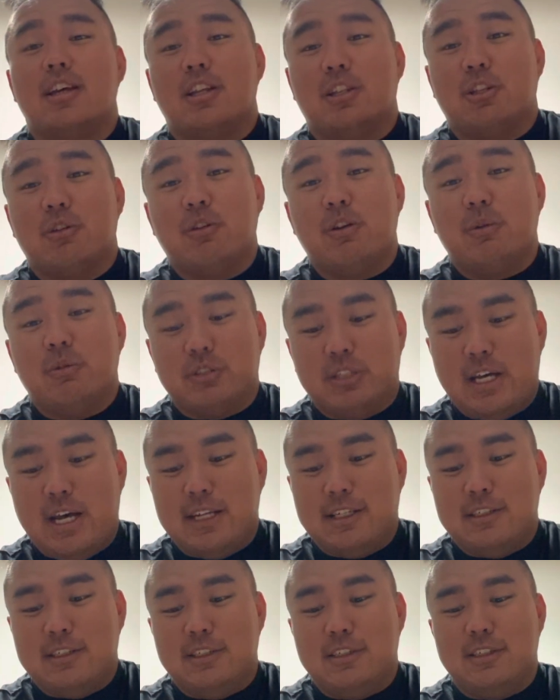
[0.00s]
today was
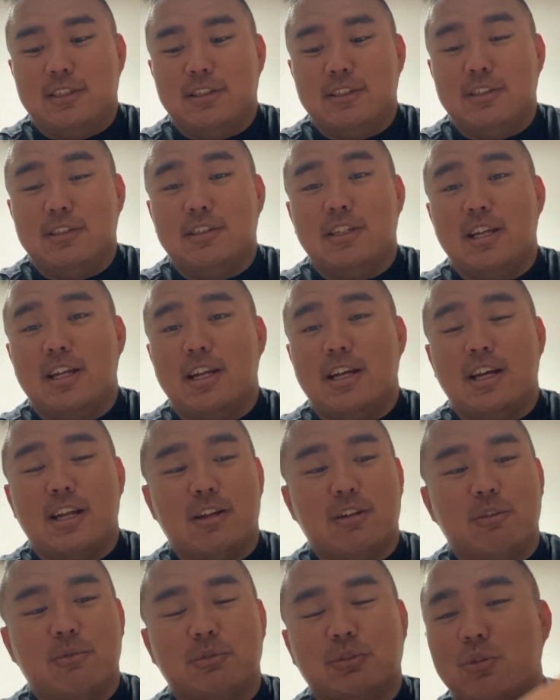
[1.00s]
hot. I
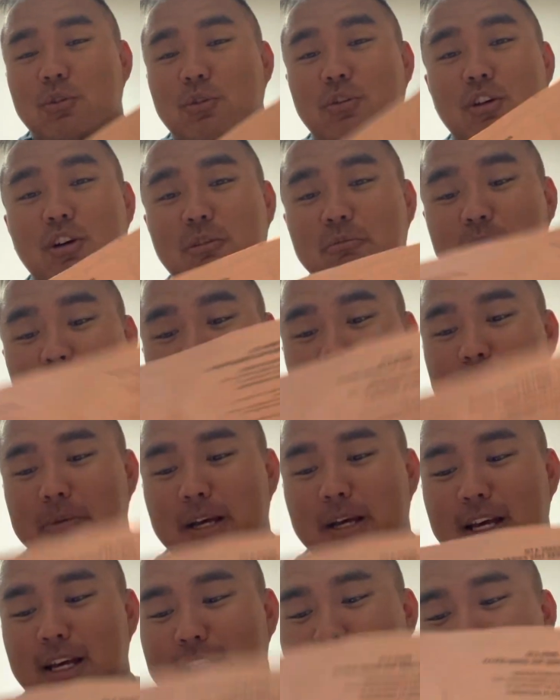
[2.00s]
don't know what's going on, but these
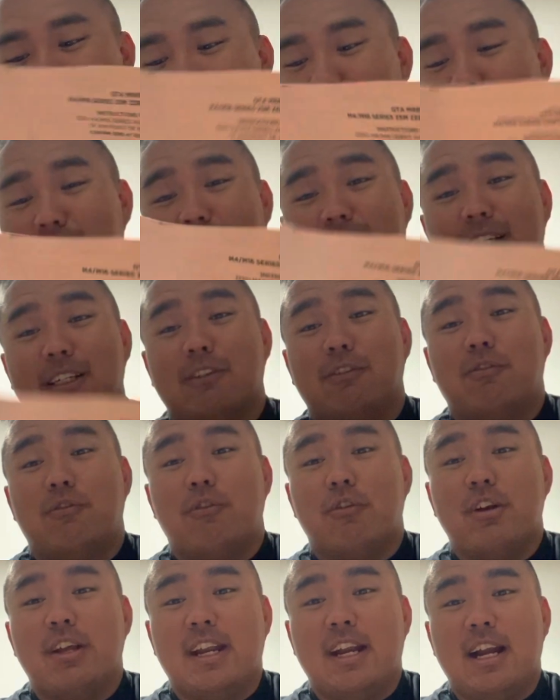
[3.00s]
past
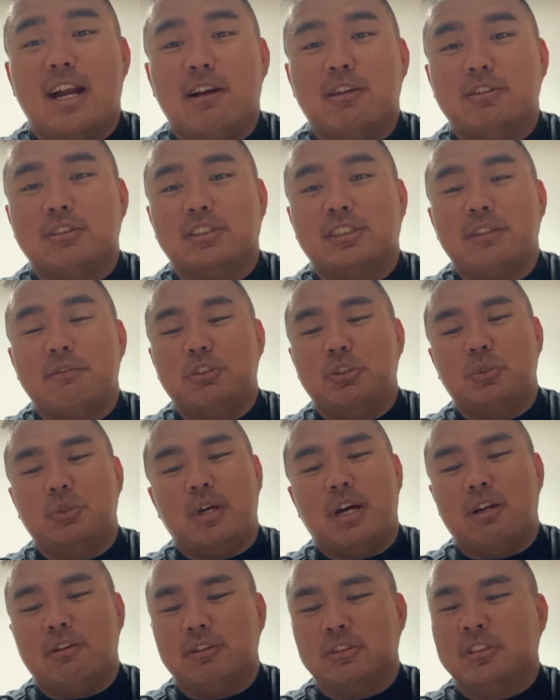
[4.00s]
48 hours, 72
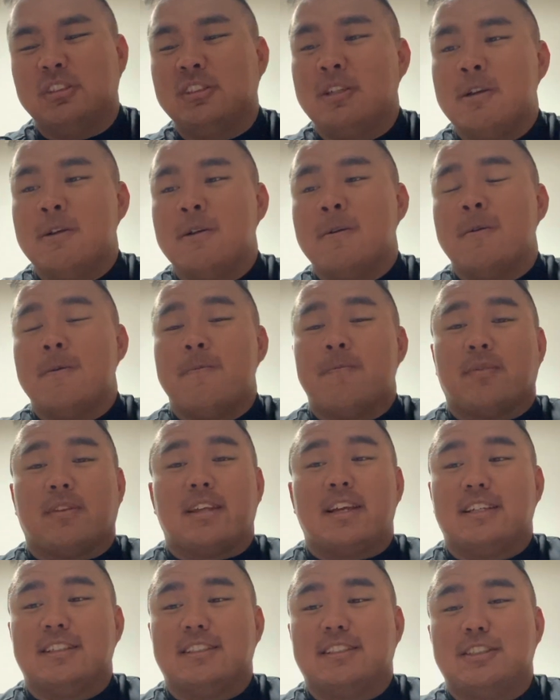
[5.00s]
hours,
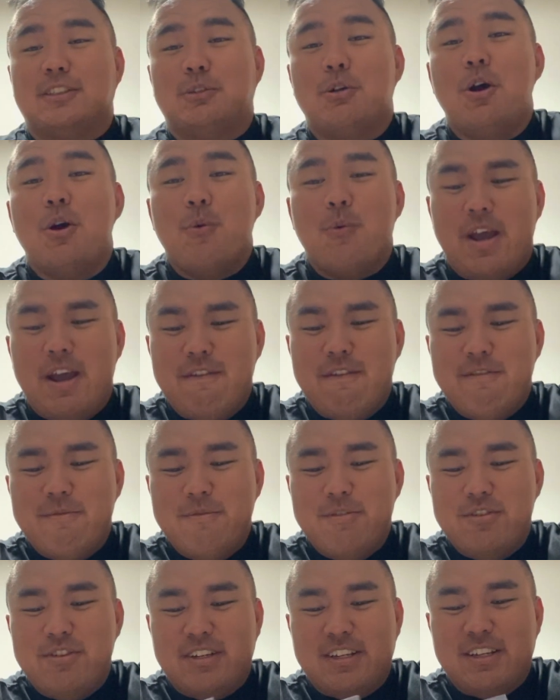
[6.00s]
I guess because we haven't
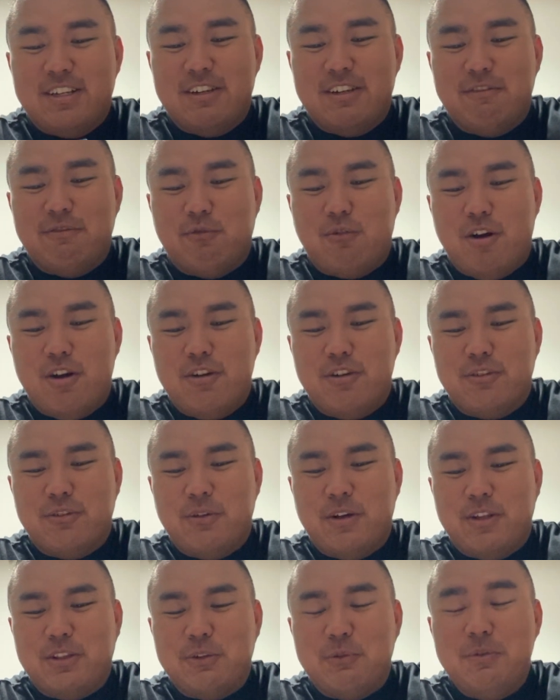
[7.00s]
been drinking enough water
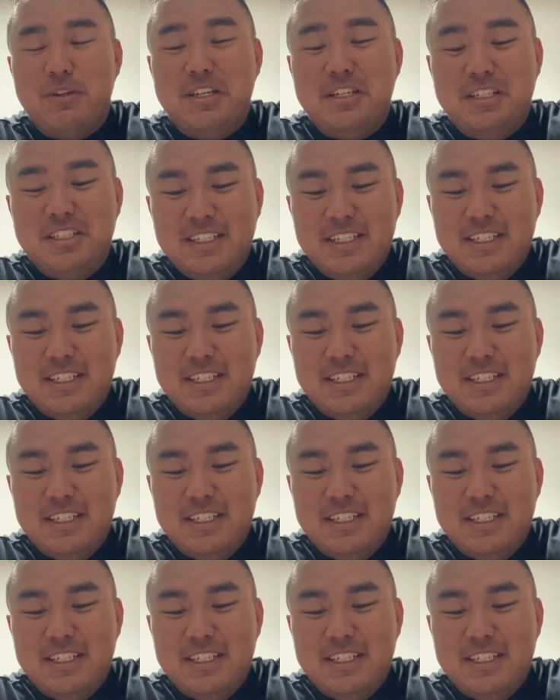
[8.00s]
throughout the week.